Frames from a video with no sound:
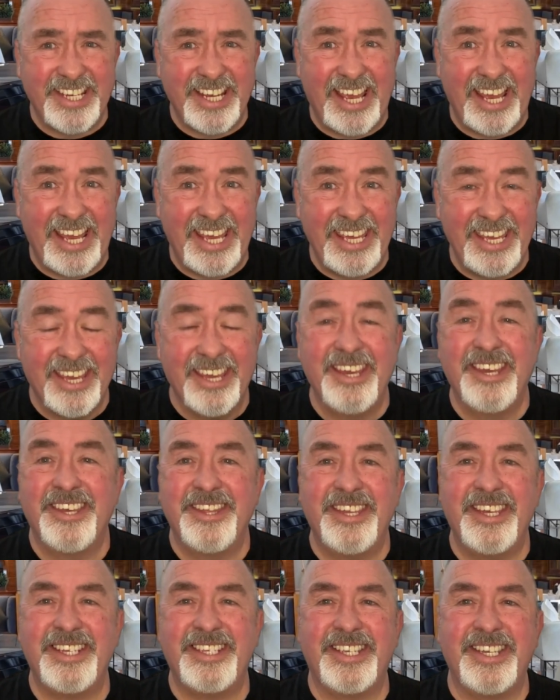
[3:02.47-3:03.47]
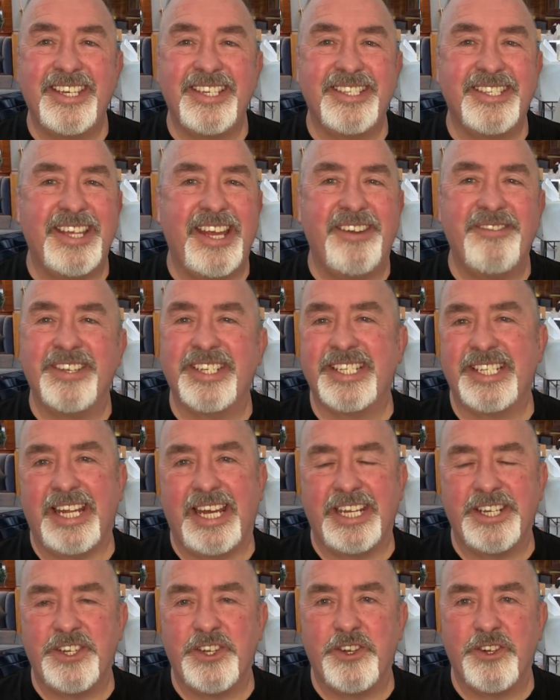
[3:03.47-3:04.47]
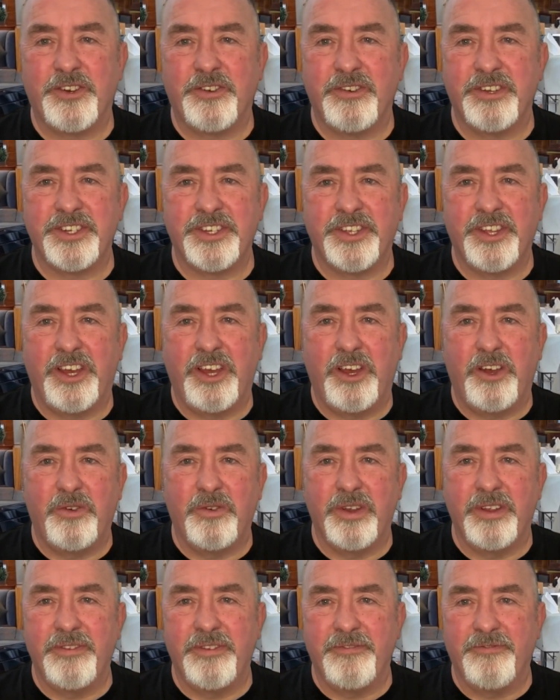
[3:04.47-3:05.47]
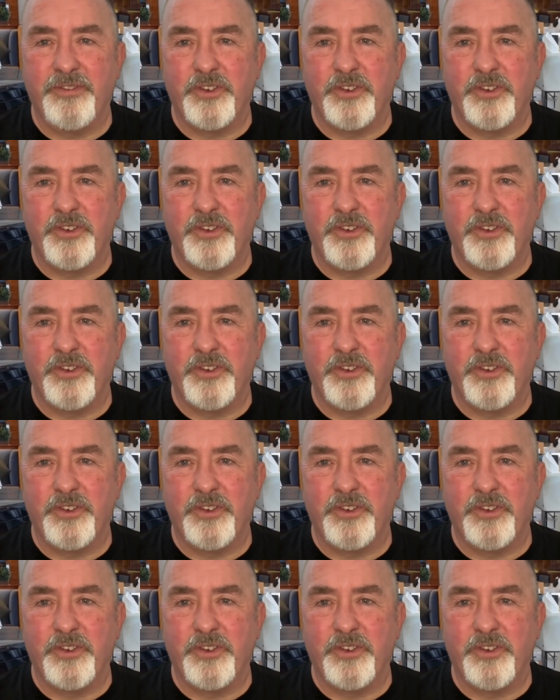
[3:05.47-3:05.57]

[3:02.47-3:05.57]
say, this is very standard across the whole of the